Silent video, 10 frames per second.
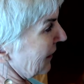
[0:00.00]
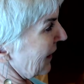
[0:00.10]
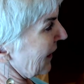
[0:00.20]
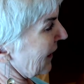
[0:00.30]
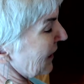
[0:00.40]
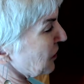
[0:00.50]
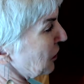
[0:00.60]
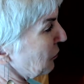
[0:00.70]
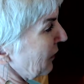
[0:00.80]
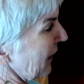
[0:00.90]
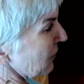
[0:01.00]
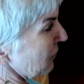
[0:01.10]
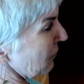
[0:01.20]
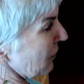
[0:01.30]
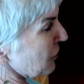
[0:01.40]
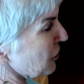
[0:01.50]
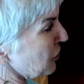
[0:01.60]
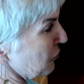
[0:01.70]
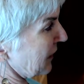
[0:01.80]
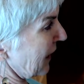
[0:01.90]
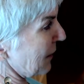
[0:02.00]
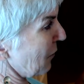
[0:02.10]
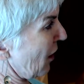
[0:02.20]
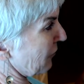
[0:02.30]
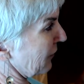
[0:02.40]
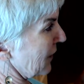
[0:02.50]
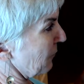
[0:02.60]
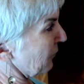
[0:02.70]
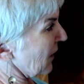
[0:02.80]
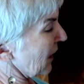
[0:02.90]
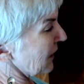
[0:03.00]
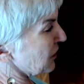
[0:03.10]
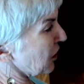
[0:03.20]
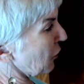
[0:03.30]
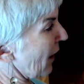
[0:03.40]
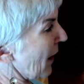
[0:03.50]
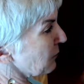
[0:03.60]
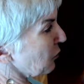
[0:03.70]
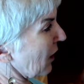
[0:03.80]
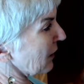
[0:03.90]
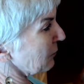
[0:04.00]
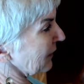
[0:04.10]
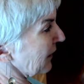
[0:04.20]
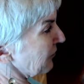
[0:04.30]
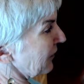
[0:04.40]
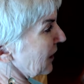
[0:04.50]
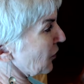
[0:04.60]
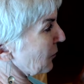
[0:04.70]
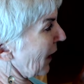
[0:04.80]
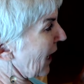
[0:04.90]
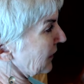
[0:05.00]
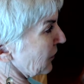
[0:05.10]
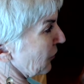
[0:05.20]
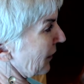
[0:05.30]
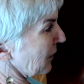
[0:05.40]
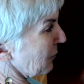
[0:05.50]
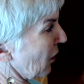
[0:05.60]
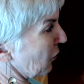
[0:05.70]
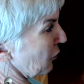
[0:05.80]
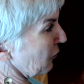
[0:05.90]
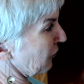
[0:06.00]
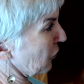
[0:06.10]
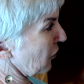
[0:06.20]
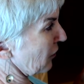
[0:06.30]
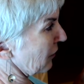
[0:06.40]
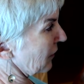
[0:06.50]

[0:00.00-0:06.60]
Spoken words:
As she ran, her shoes came off, and she grabbed one but left the other behind her on the ballroom floor.